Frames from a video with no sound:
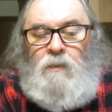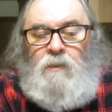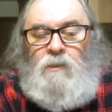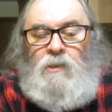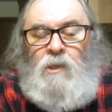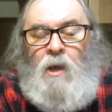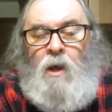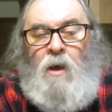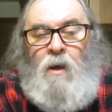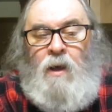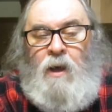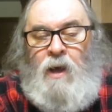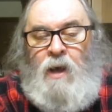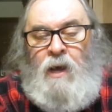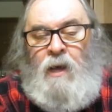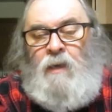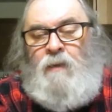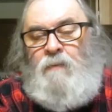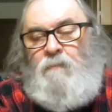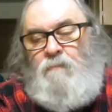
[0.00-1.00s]
So,
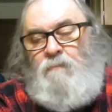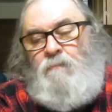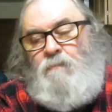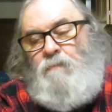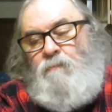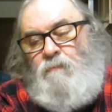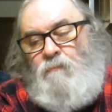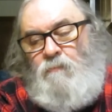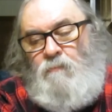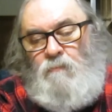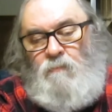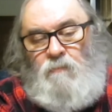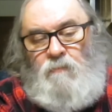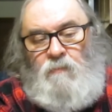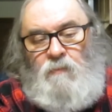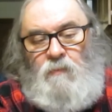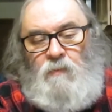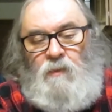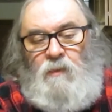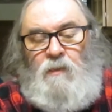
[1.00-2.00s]
uh,
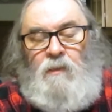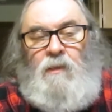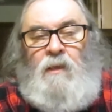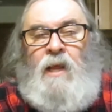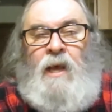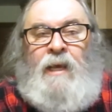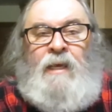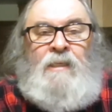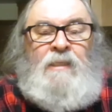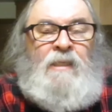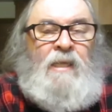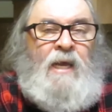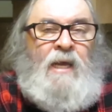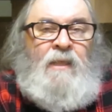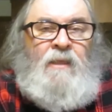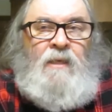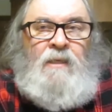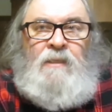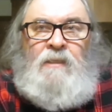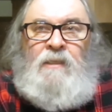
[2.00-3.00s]
like I
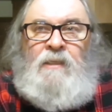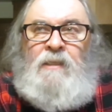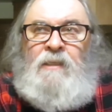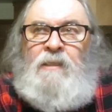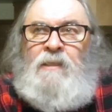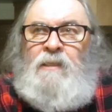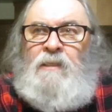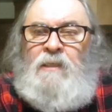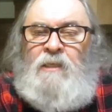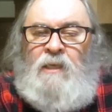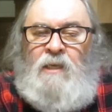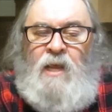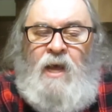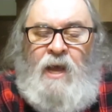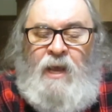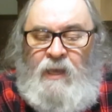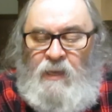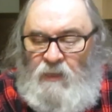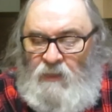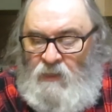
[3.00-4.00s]
said, this is
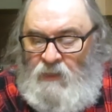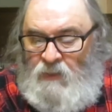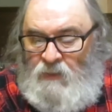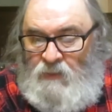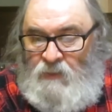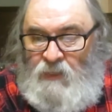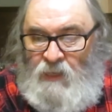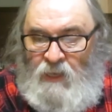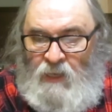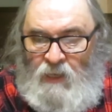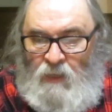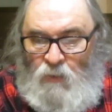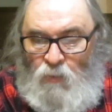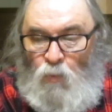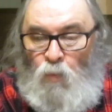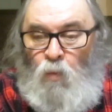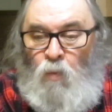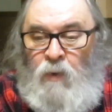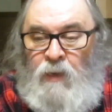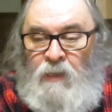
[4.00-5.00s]
tonight is a
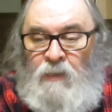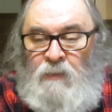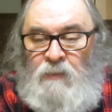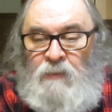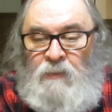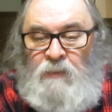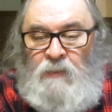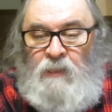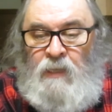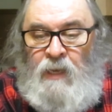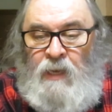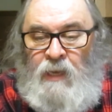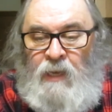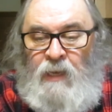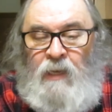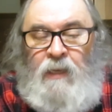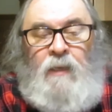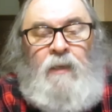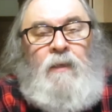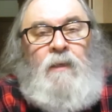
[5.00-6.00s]

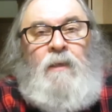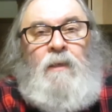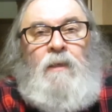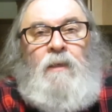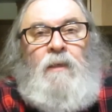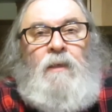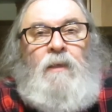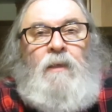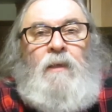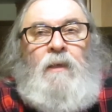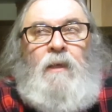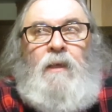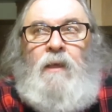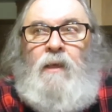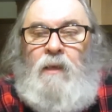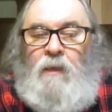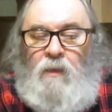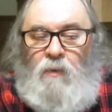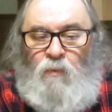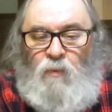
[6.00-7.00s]
Wednesday.
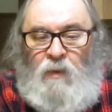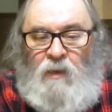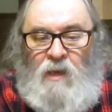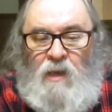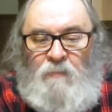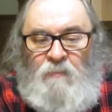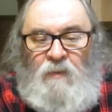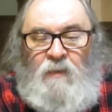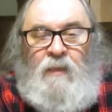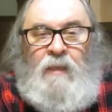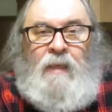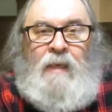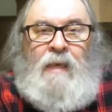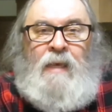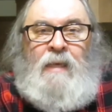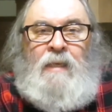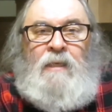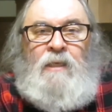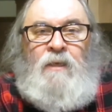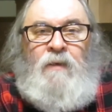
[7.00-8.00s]
We're coming to the
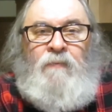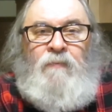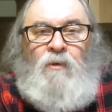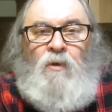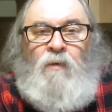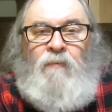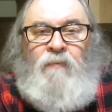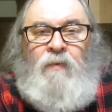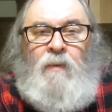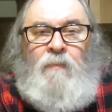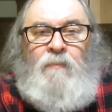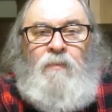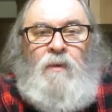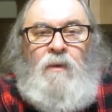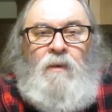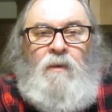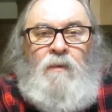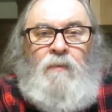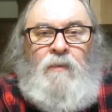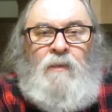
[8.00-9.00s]
end of
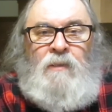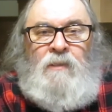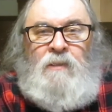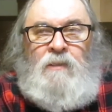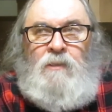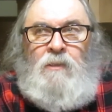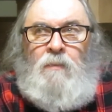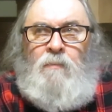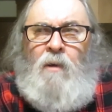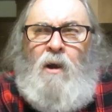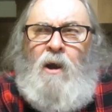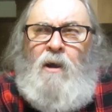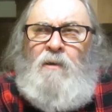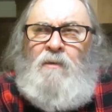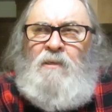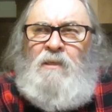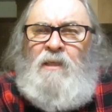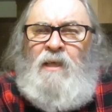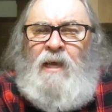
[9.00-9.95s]
November. This tomorrow's